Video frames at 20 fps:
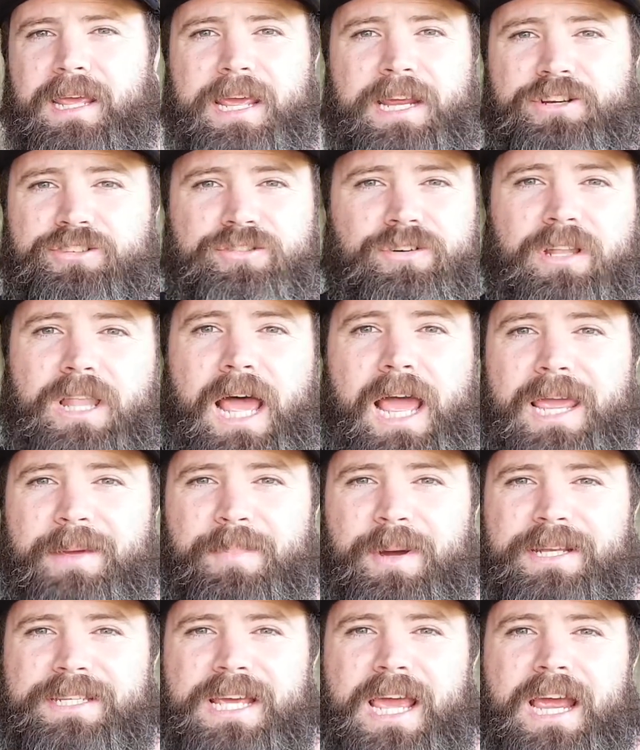extra
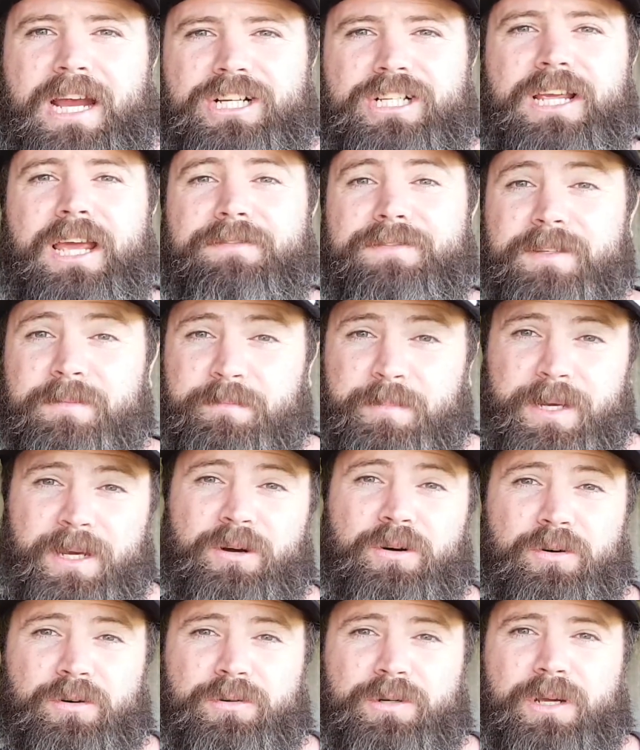labour to actually have to
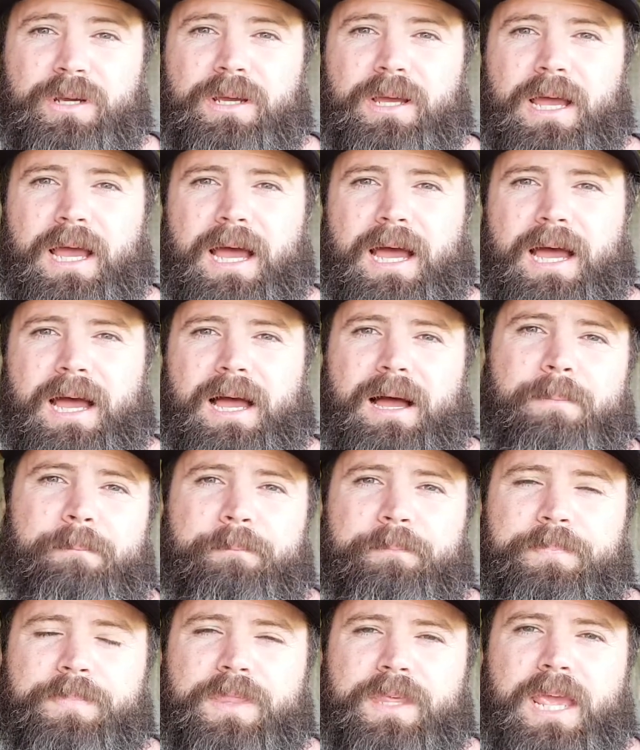build
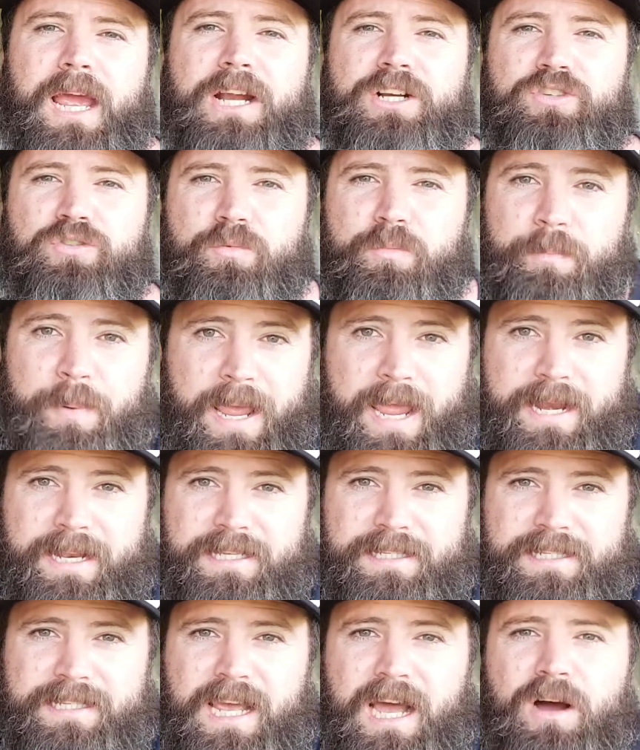the actual bed
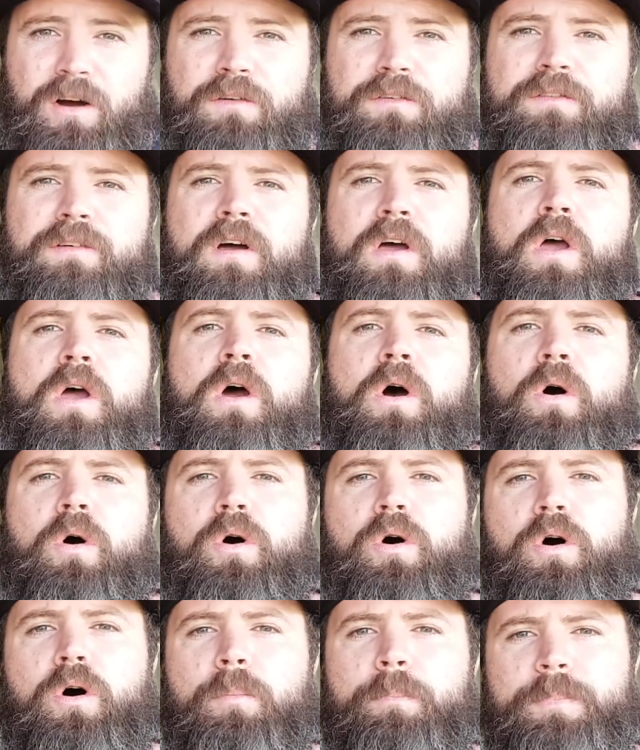itself
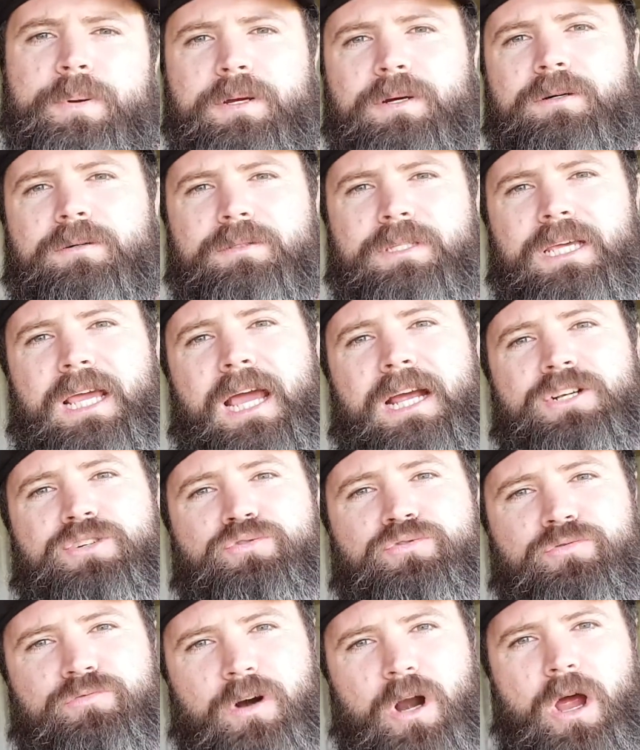or build the
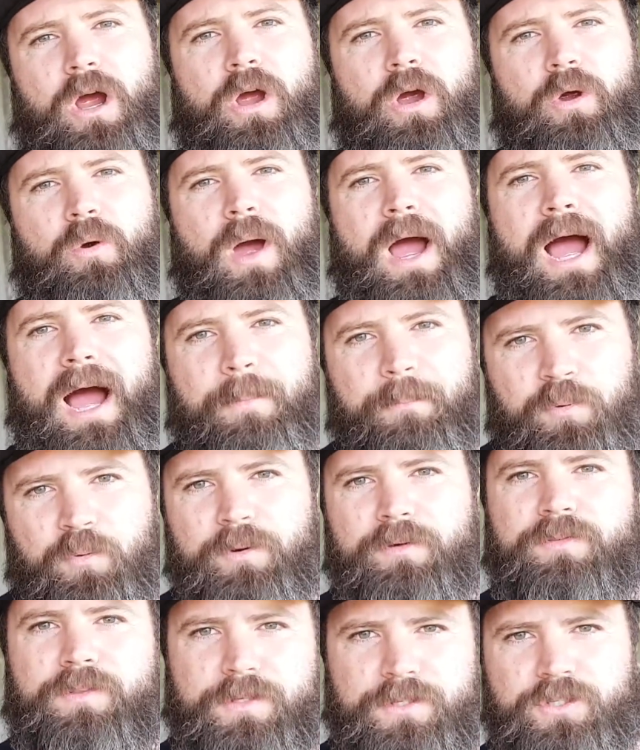actual row up
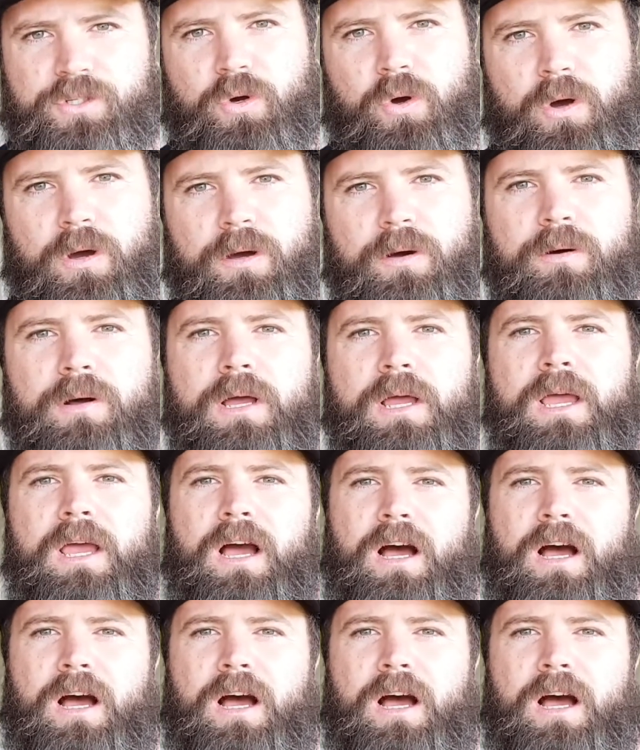with the soil.